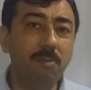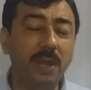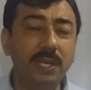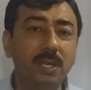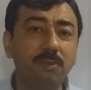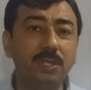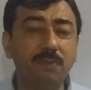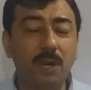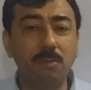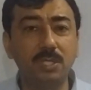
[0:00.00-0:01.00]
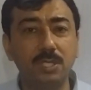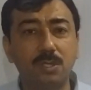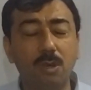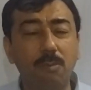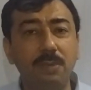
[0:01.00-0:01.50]
many of the
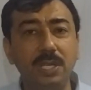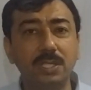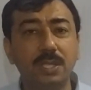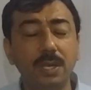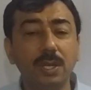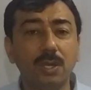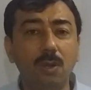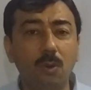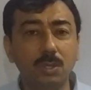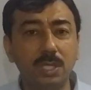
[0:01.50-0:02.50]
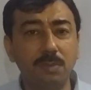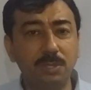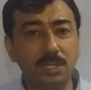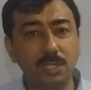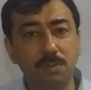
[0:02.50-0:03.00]
pharmacist companies closed their
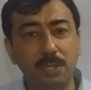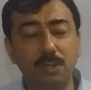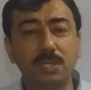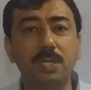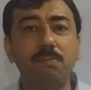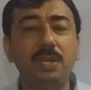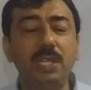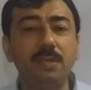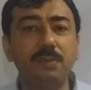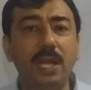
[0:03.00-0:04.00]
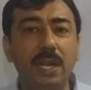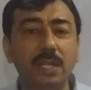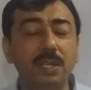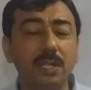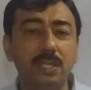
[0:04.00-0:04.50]
business because they believed that
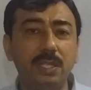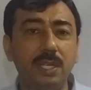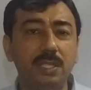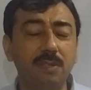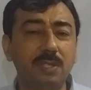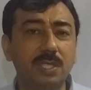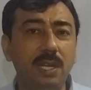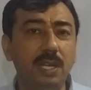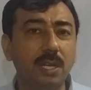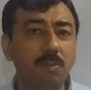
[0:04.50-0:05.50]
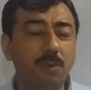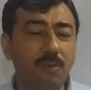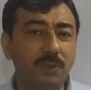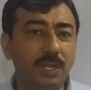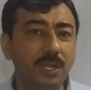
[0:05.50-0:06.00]
there was a little
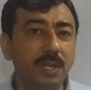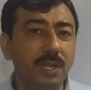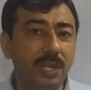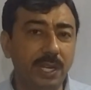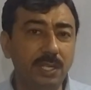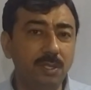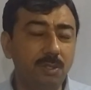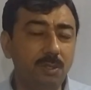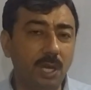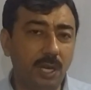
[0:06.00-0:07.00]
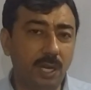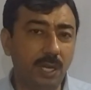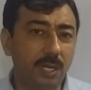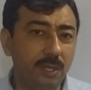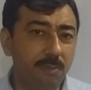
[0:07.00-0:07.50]
profit in
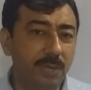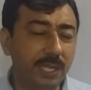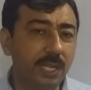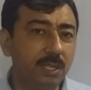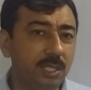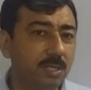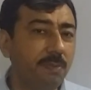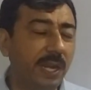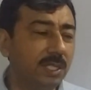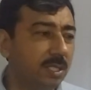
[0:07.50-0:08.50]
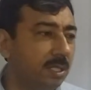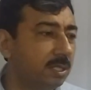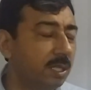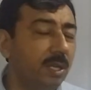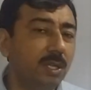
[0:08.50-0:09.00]
making these
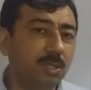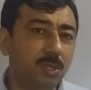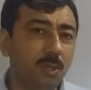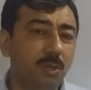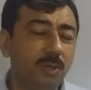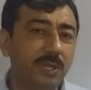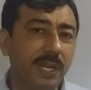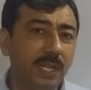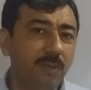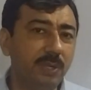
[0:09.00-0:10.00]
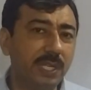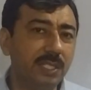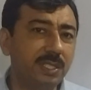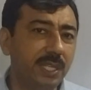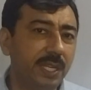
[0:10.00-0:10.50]
medicines. So rightly we
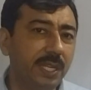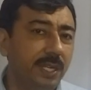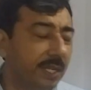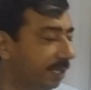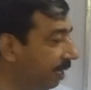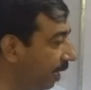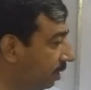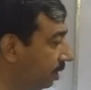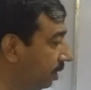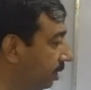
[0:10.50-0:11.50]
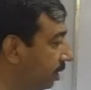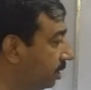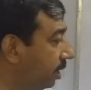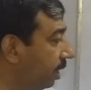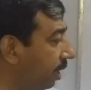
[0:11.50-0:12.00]
can say that
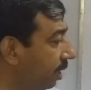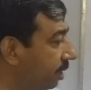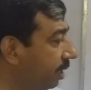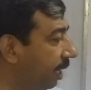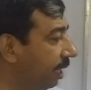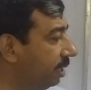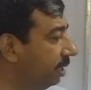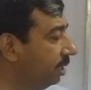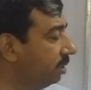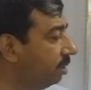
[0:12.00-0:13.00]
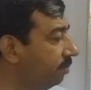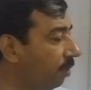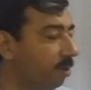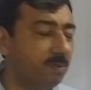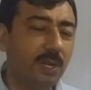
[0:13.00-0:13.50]
the health and these
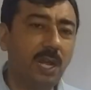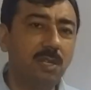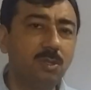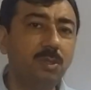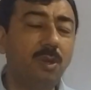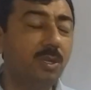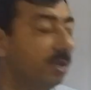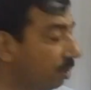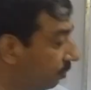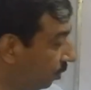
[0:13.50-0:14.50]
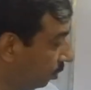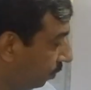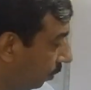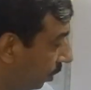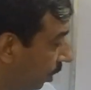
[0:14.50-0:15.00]
reforms were also not
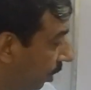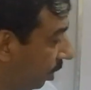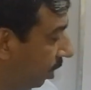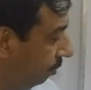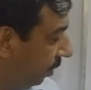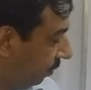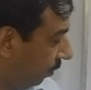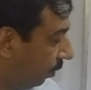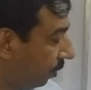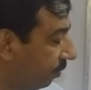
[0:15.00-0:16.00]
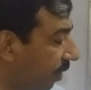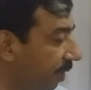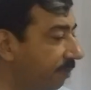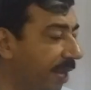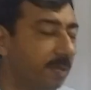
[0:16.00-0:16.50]
fruitful. Number
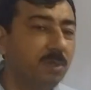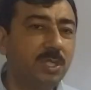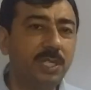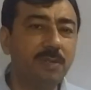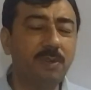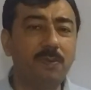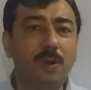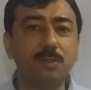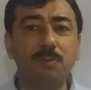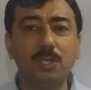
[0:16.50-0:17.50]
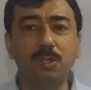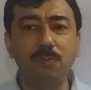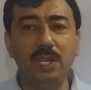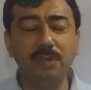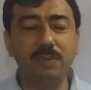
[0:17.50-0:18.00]
5, administrative reforms. But to
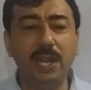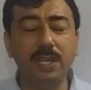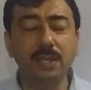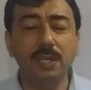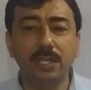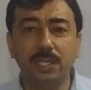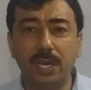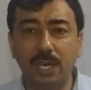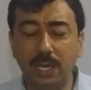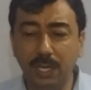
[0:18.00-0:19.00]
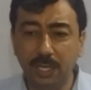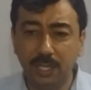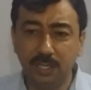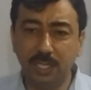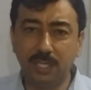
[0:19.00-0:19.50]
believe that
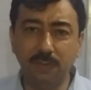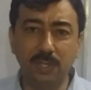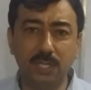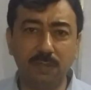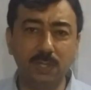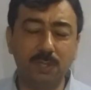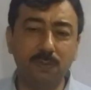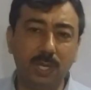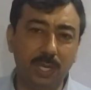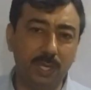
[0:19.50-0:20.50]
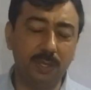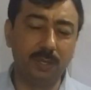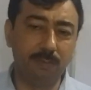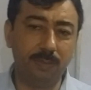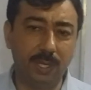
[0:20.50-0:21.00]
the civil service,
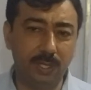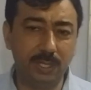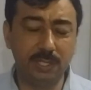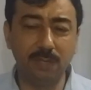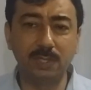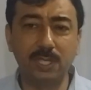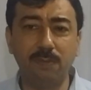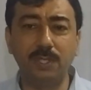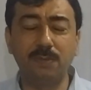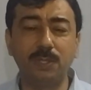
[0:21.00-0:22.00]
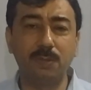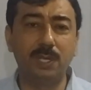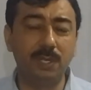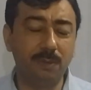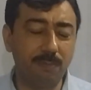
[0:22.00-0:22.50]
the civil servants which
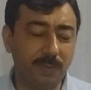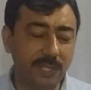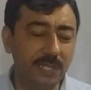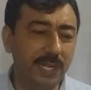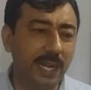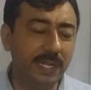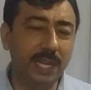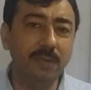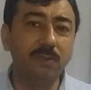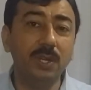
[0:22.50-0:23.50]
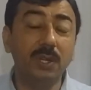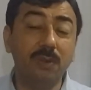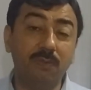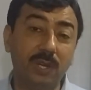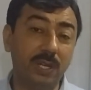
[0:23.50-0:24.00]
were present at that time
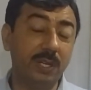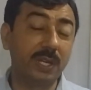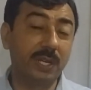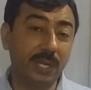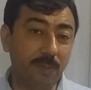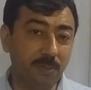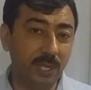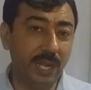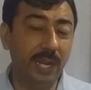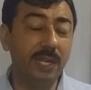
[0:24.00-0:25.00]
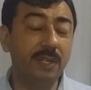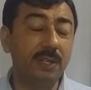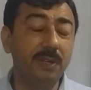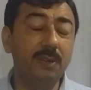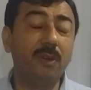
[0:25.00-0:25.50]
were corrupt and
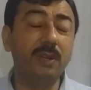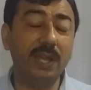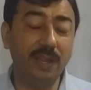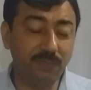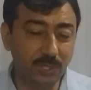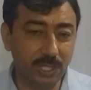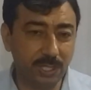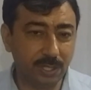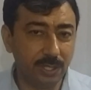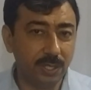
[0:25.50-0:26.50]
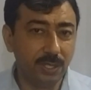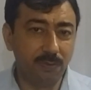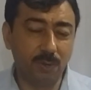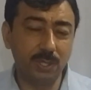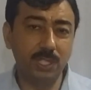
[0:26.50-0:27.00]
not efficient.
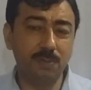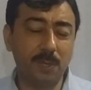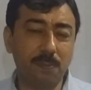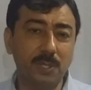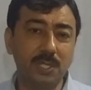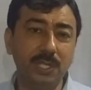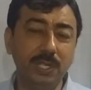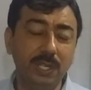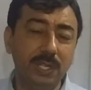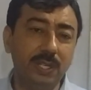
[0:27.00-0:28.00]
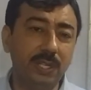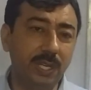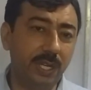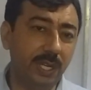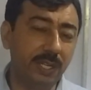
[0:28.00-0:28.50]
For this purpose, he
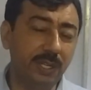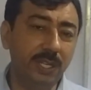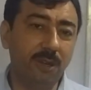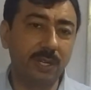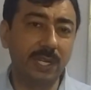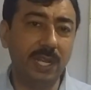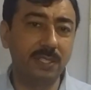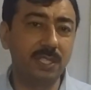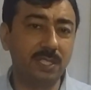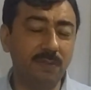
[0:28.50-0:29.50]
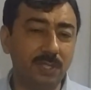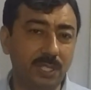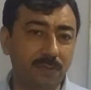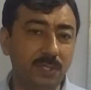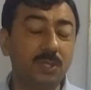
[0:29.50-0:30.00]
reorganized the civil
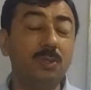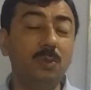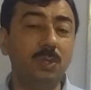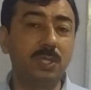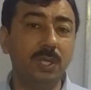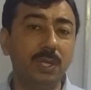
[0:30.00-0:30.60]
service rules.